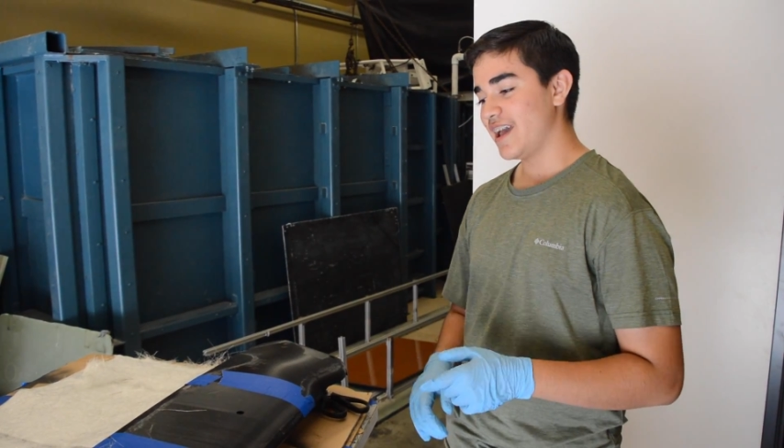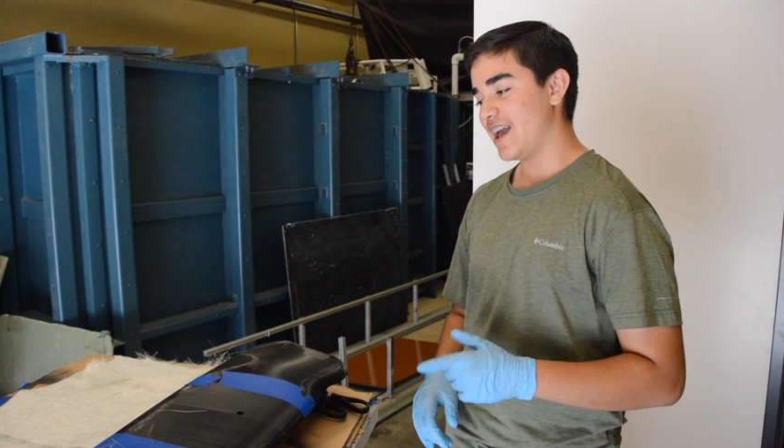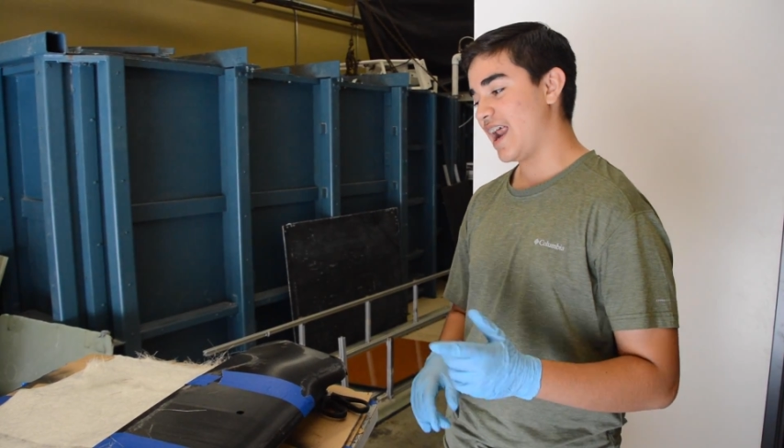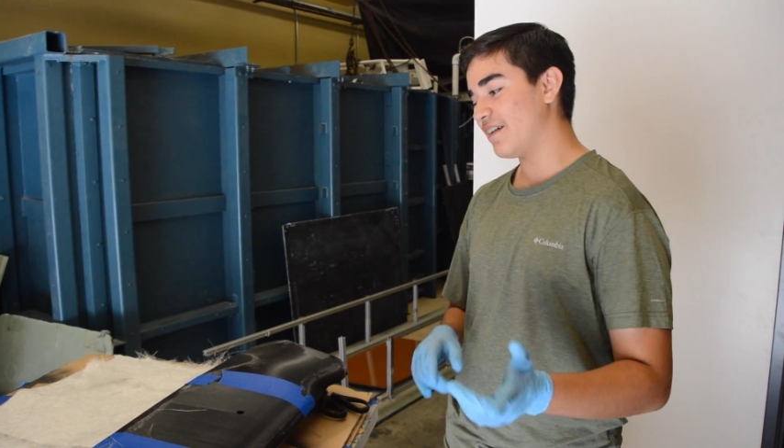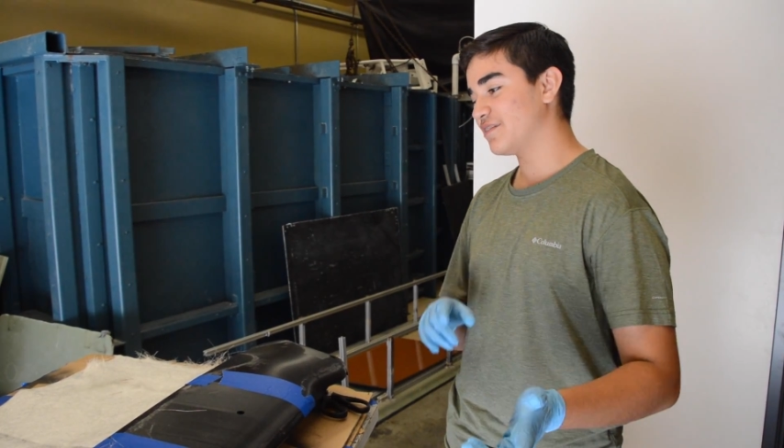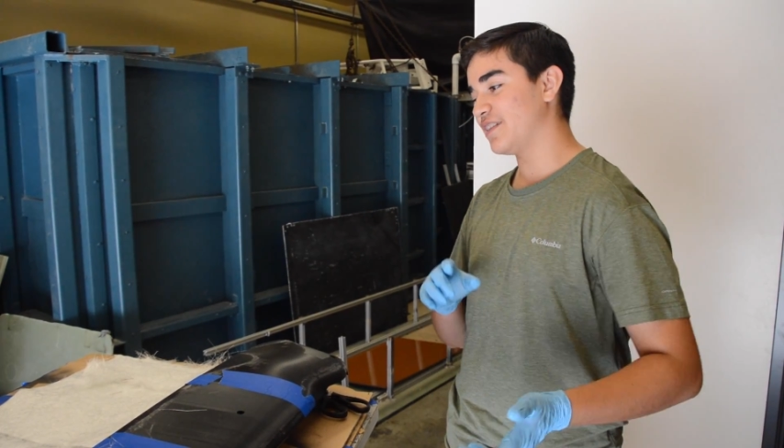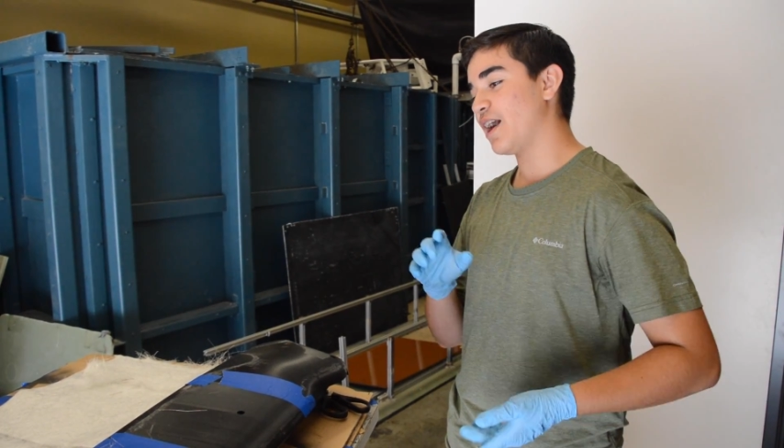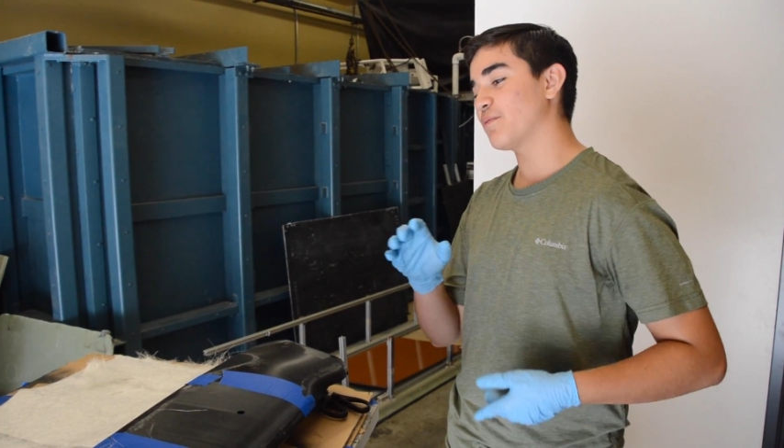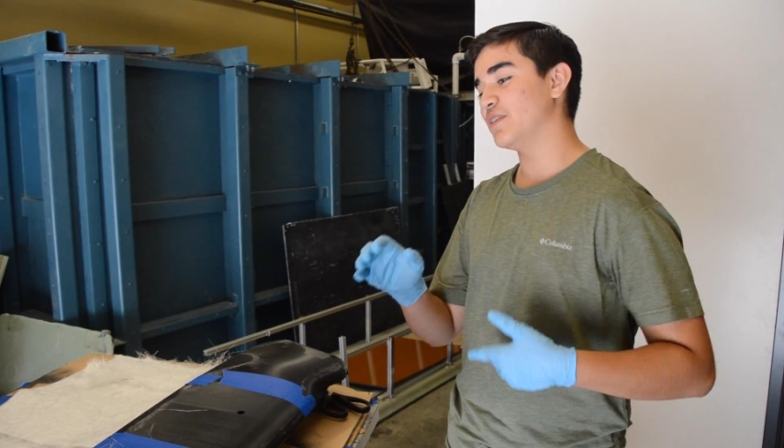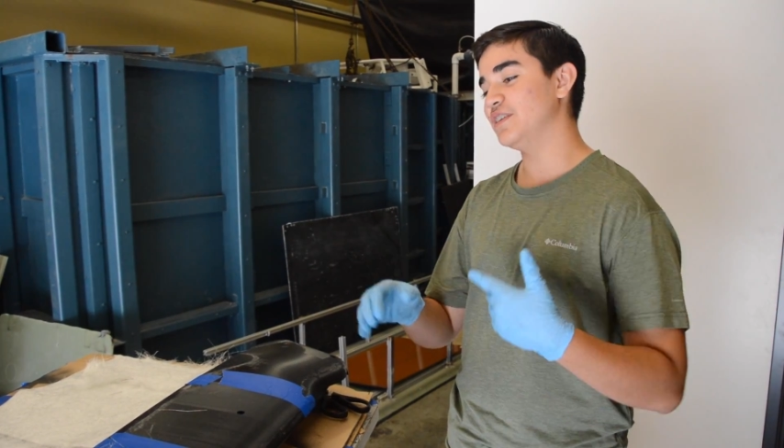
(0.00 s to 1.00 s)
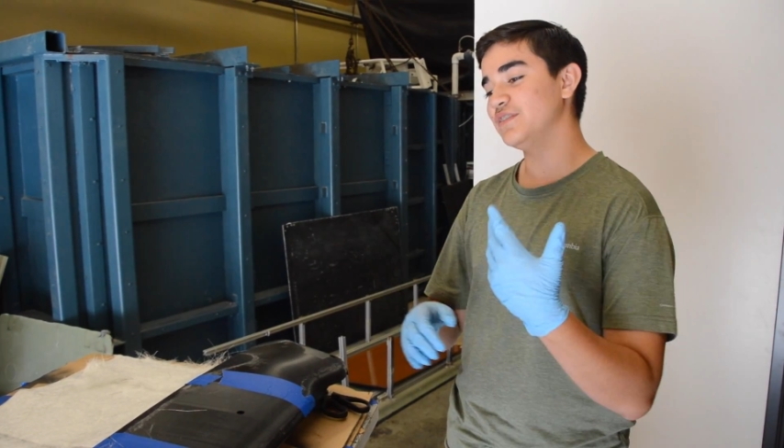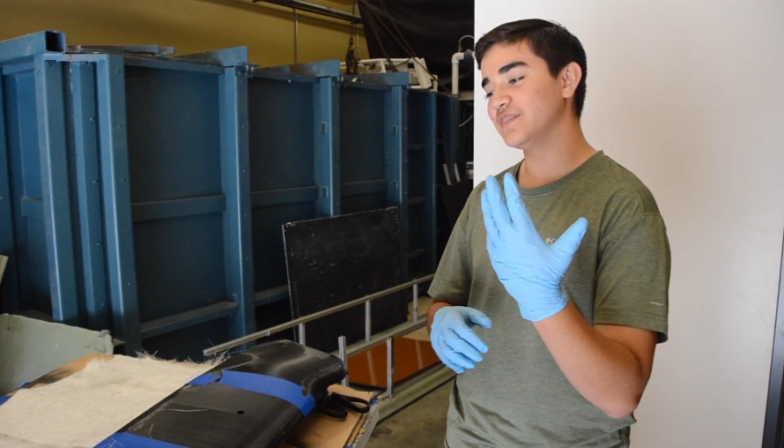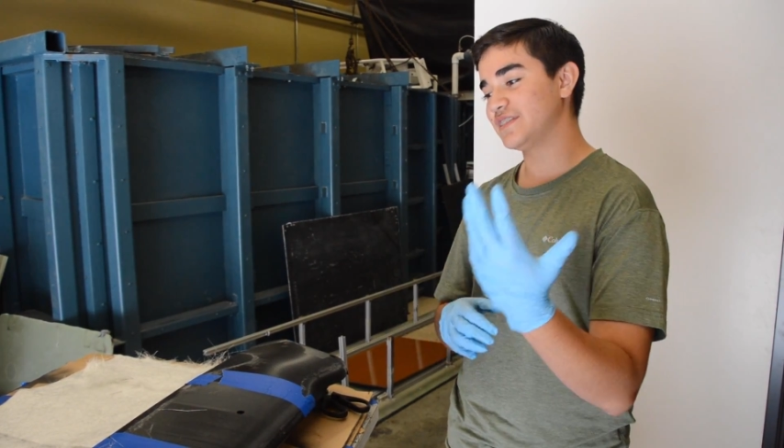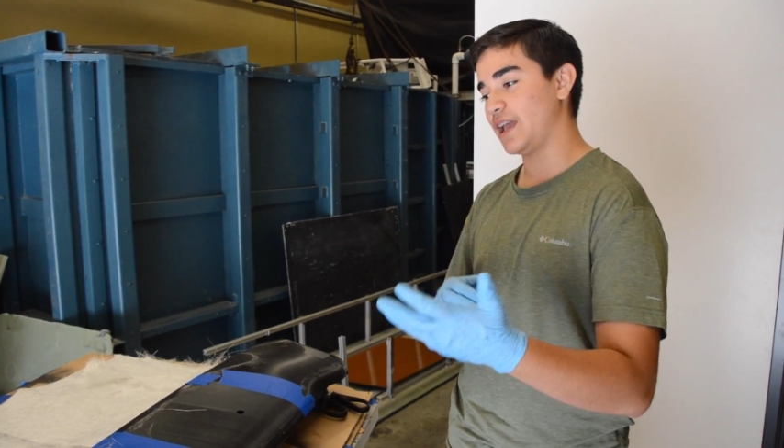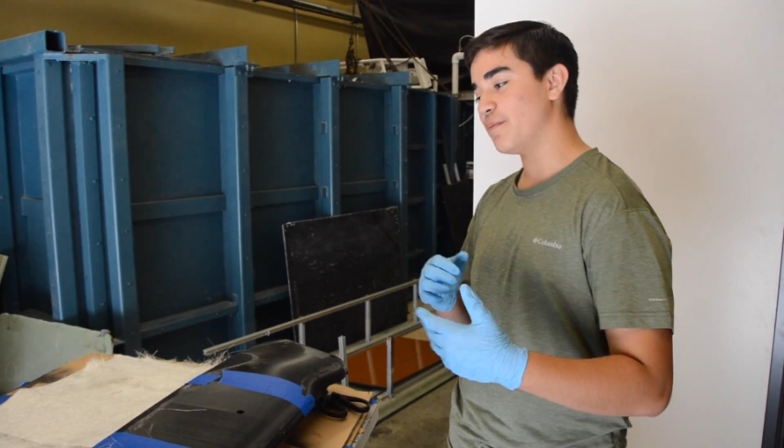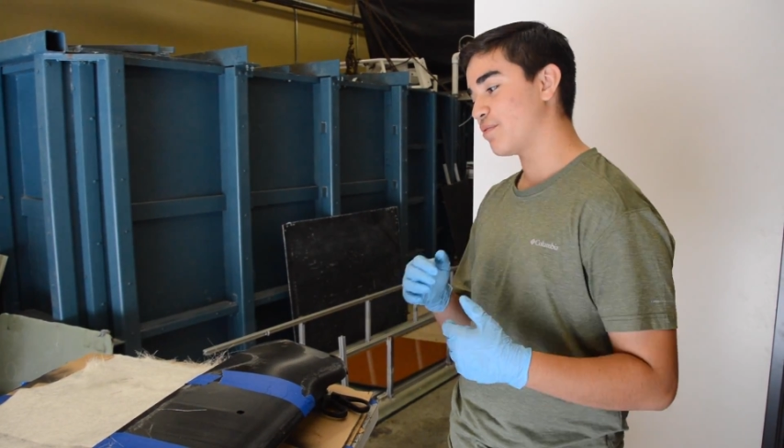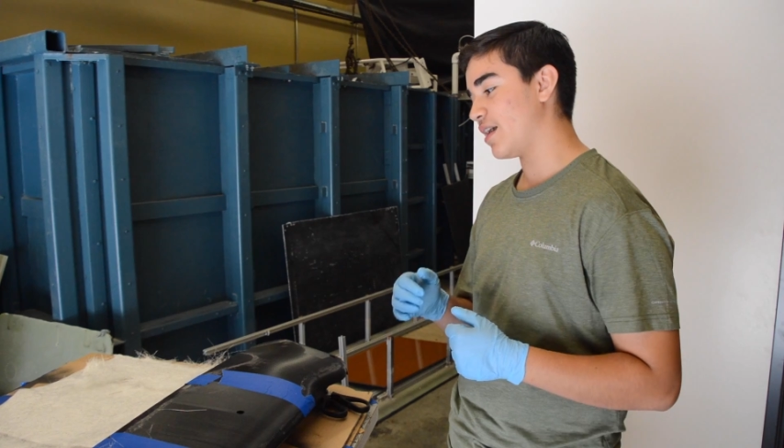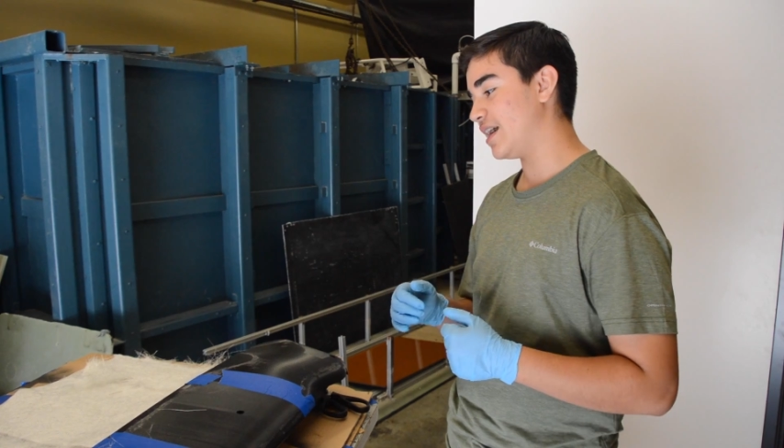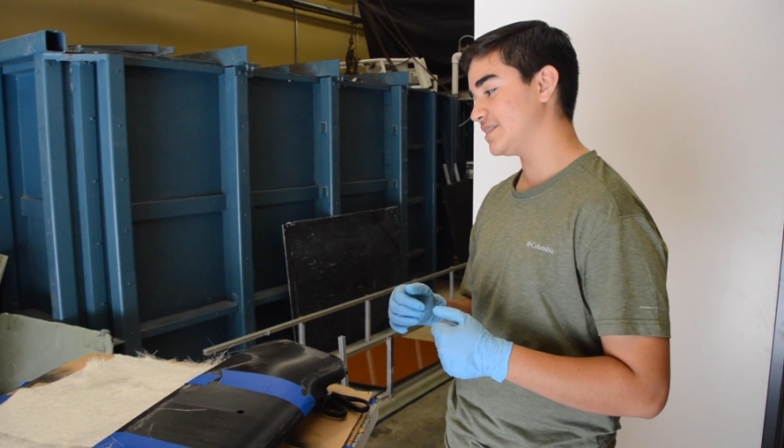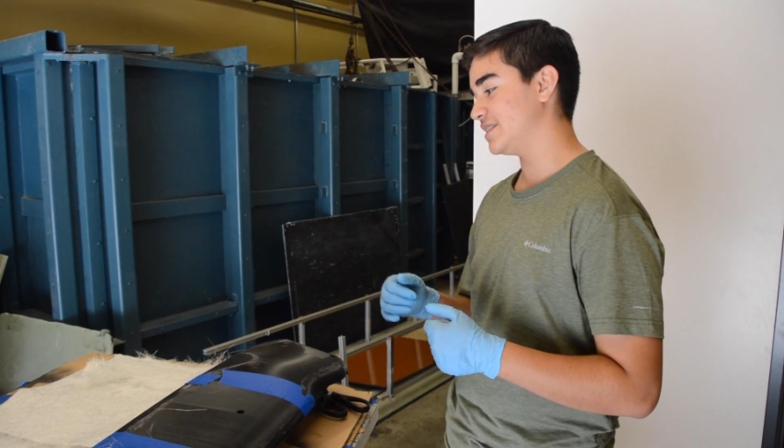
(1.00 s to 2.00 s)
And after that, we're going to do the same
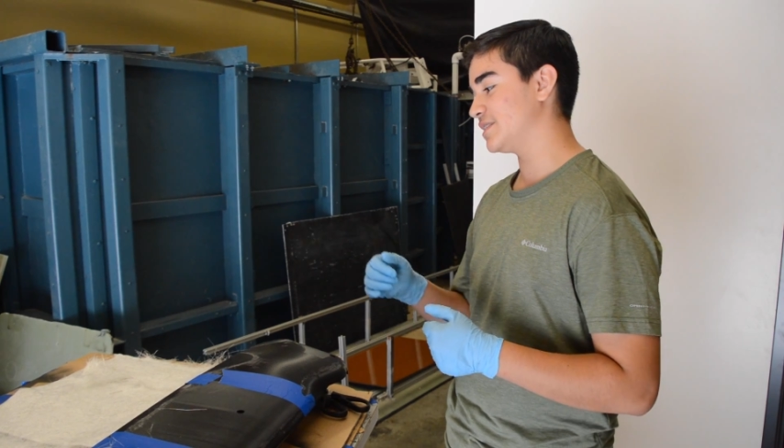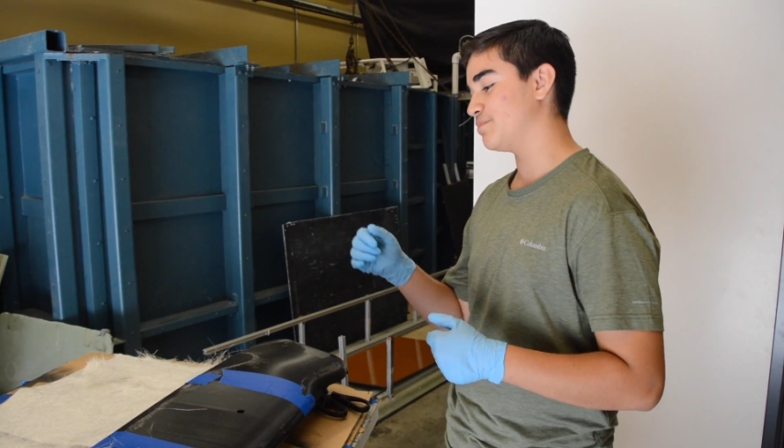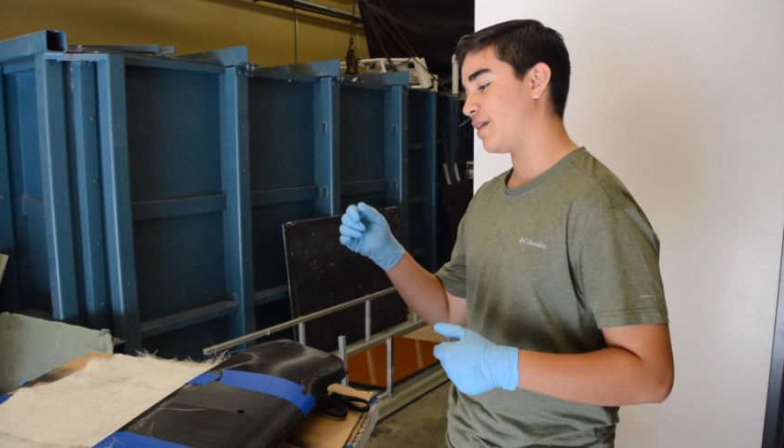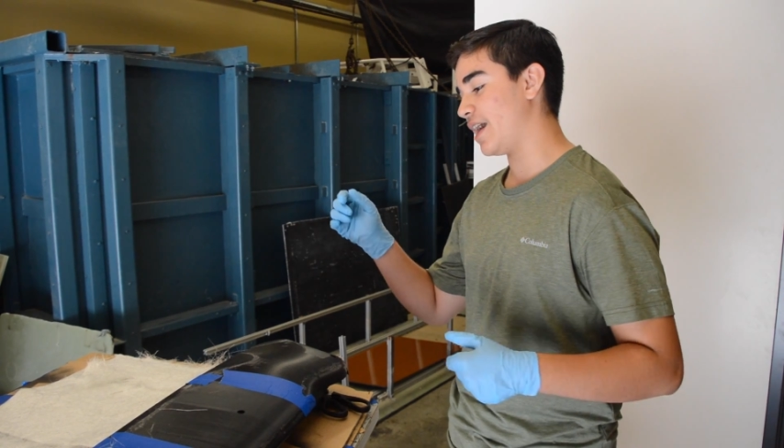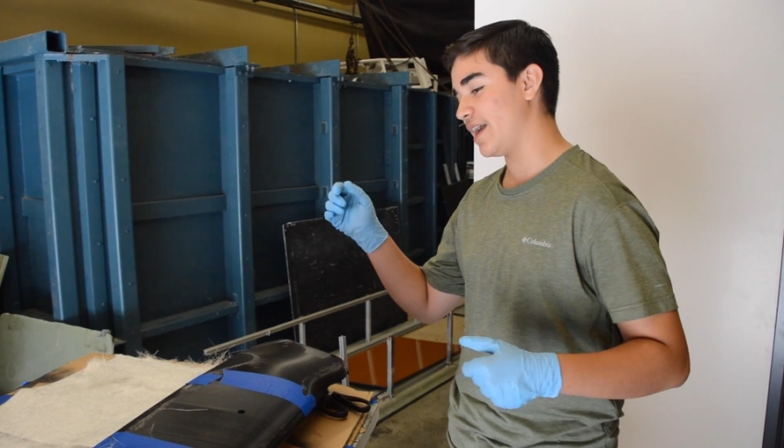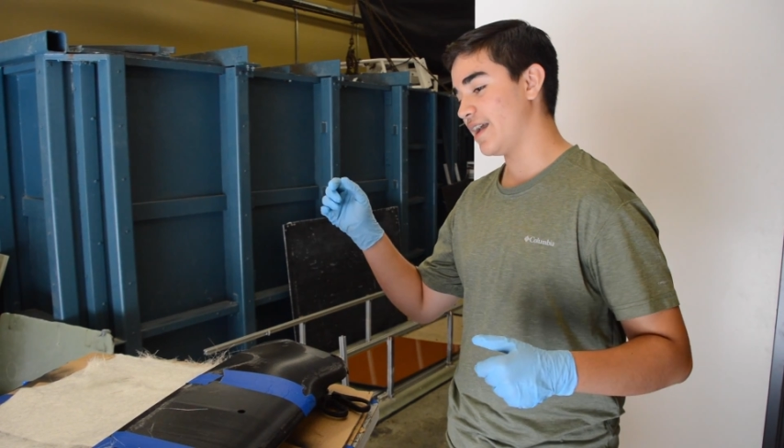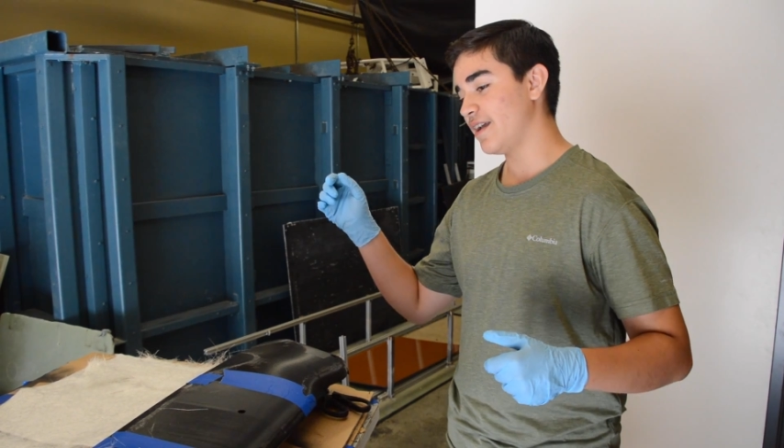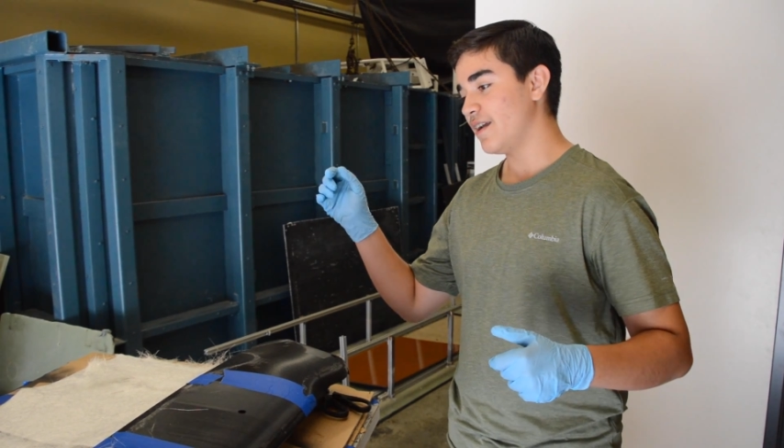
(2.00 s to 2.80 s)
process by